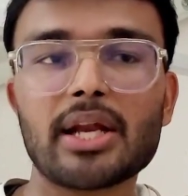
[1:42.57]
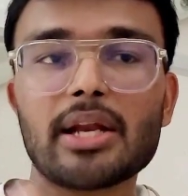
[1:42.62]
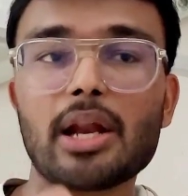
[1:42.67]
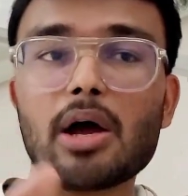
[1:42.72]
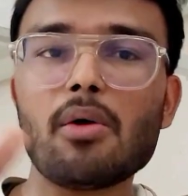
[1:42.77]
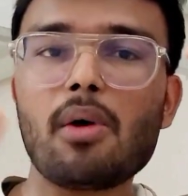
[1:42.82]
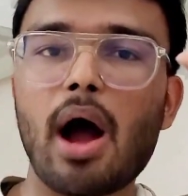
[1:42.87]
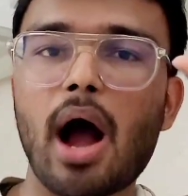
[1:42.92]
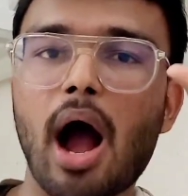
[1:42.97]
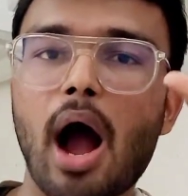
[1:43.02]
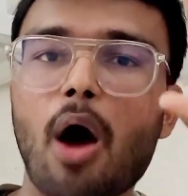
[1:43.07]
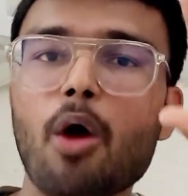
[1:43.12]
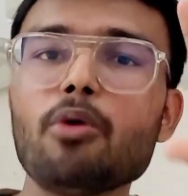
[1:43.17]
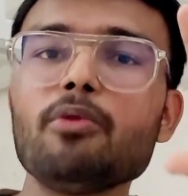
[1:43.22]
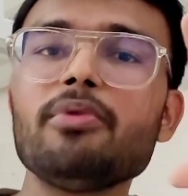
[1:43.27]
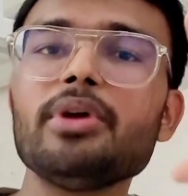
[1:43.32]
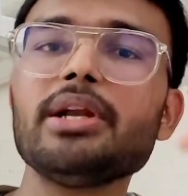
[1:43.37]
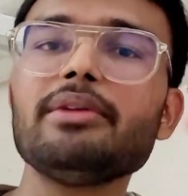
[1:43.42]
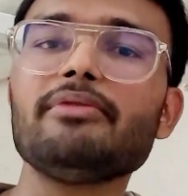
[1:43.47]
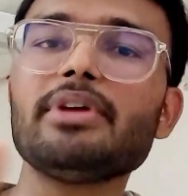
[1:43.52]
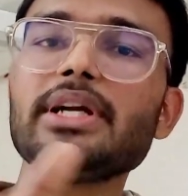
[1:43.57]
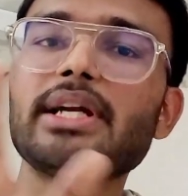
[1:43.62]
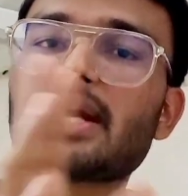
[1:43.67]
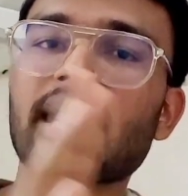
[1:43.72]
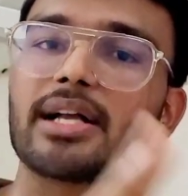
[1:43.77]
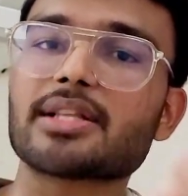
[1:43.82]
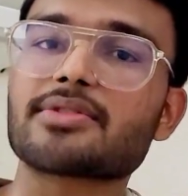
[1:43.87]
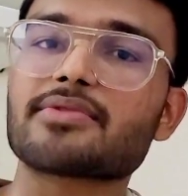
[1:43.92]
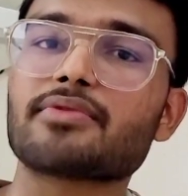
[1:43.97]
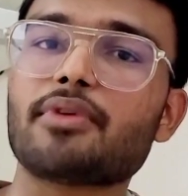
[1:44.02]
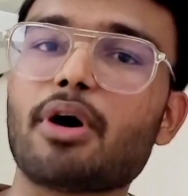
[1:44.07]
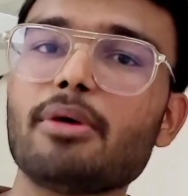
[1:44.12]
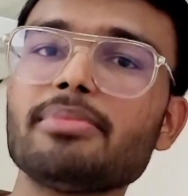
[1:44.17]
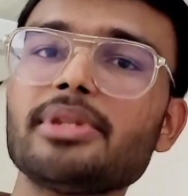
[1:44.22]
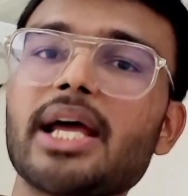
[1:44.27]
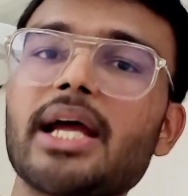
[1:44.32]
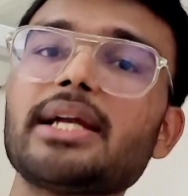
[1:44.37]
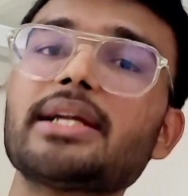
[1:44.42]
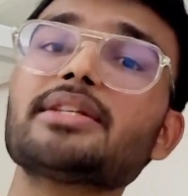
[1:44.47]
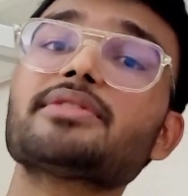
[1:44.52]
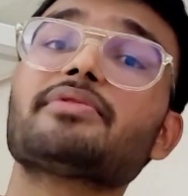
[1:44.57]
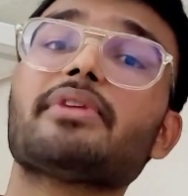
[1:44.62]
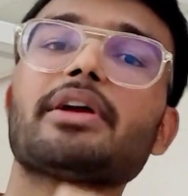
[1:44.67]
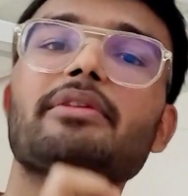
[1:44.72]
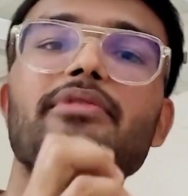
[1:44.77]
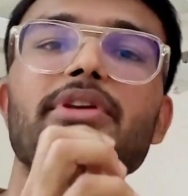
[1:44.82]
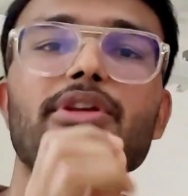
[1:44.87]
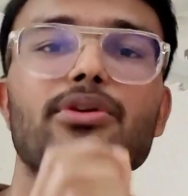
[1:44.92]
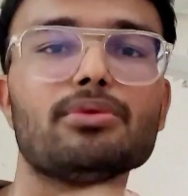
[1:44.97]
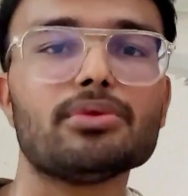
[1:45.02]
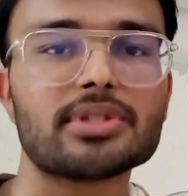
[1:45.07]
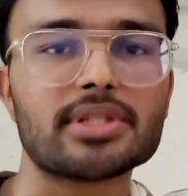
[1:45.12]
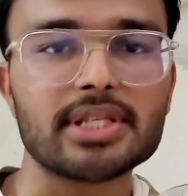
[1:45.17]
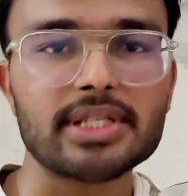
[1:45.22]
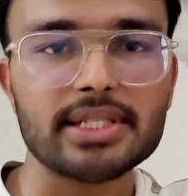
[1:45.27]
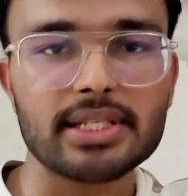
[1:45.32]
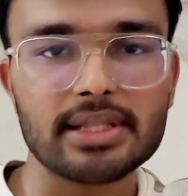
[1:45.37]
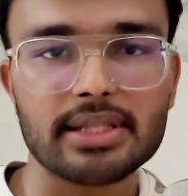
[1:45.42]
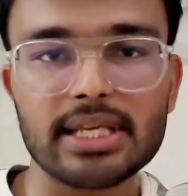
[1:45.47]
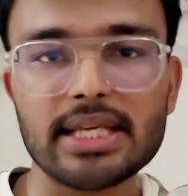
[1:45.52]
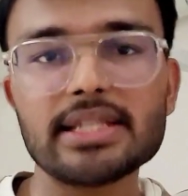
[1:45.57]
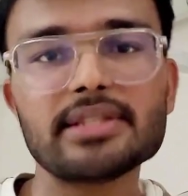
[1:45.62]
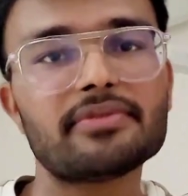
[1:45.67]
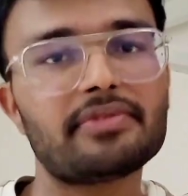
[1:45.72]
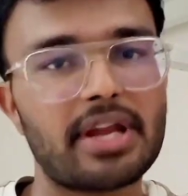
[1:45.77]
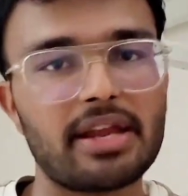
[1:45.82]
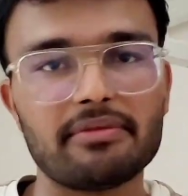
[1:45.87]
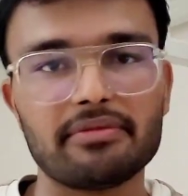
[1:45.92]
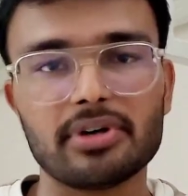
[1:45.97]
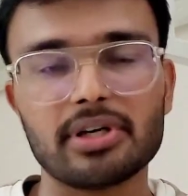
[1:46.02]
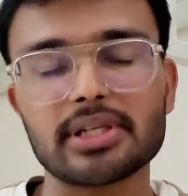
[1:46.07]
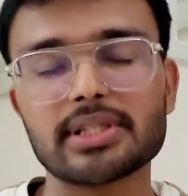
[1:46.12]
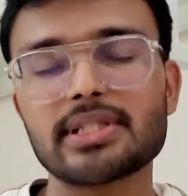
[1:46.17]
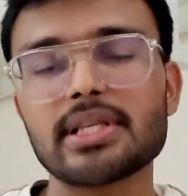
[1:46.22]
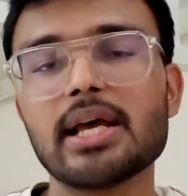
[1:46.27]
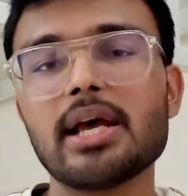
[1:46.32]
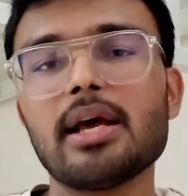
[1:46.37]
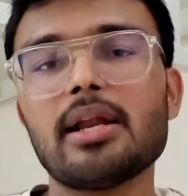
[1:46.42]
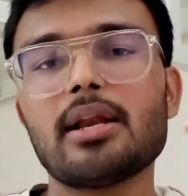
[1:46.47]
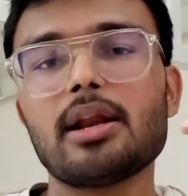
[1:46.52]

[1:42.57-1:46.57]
Now how will we transform that is where we use these frameworks.